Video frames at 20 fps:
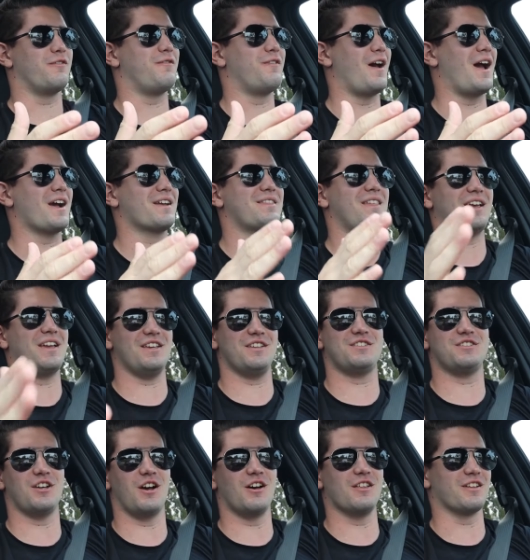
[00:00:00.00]
a fact that he
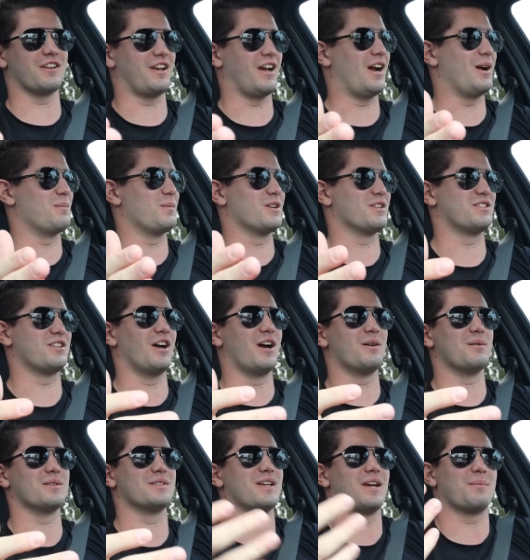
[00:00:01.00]
saw the camera, so
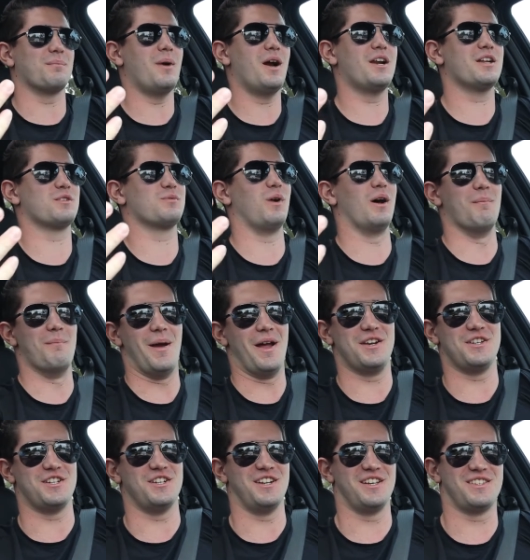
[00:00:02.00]
I was like, might as well
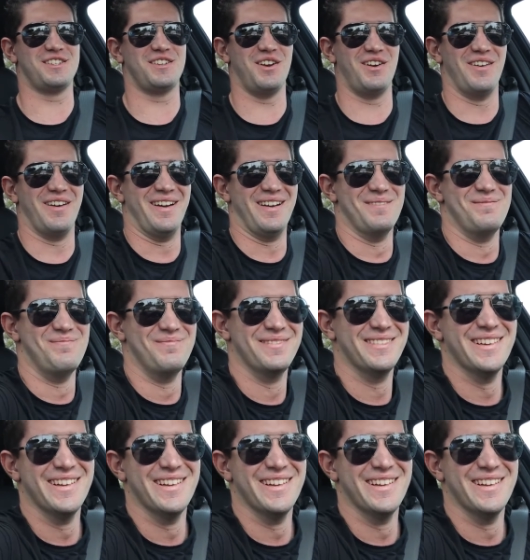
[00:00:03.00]
mention it to him.